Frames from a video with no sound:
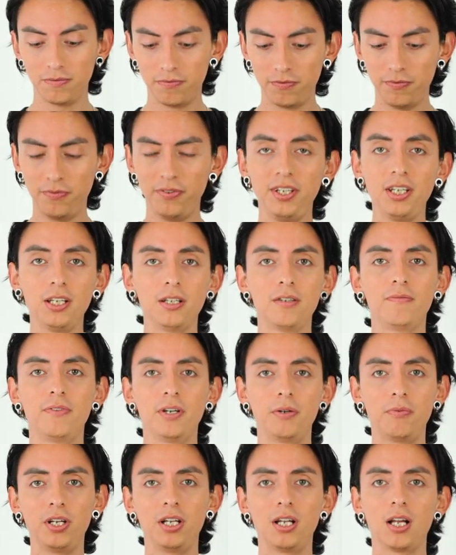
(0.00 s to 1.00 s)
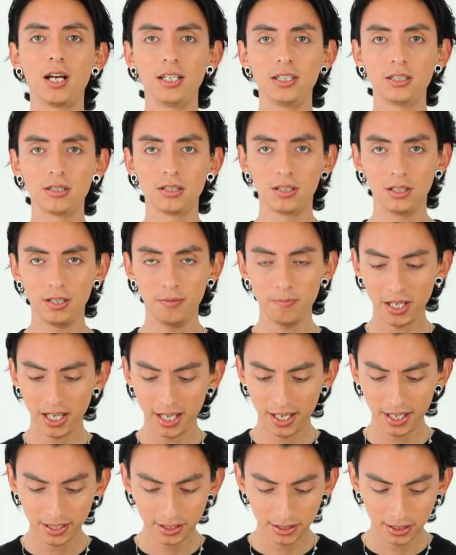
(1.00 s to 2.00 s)
Feel very light in my
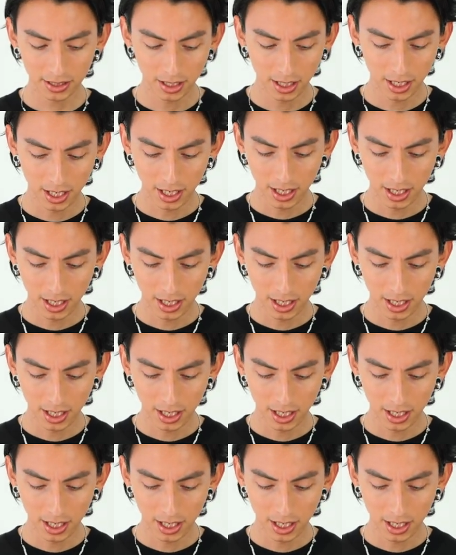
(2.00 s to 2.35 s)
hands.